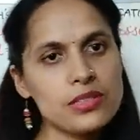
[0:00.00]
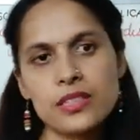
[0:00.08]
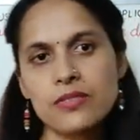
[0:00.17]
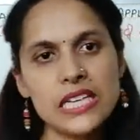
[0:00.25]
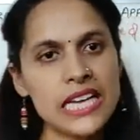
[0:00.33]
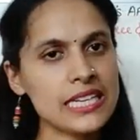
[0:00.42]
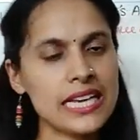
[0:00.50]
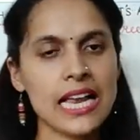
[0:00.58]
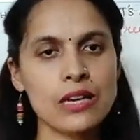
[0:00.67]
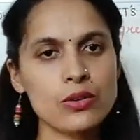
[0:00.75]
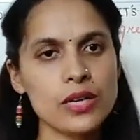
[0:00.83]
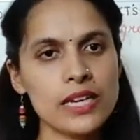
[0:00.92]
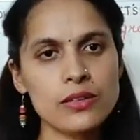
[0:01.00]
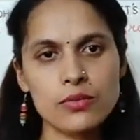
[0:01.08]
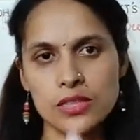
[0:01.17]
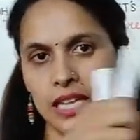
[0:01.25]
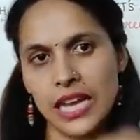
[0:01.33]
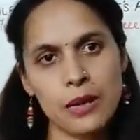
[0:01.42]
we can calculate
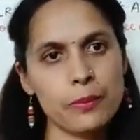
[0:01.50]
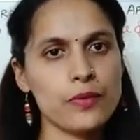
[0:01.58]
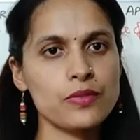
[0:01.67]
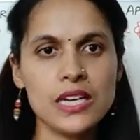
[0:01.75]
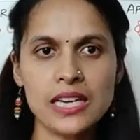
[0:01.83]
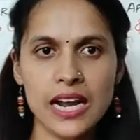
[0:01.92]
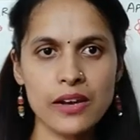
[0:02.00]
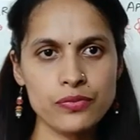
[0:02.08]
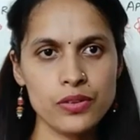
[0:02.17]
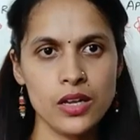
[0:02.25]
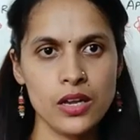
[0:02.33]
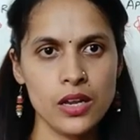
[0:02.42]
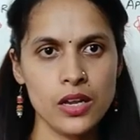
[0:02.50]
with the help of the graph.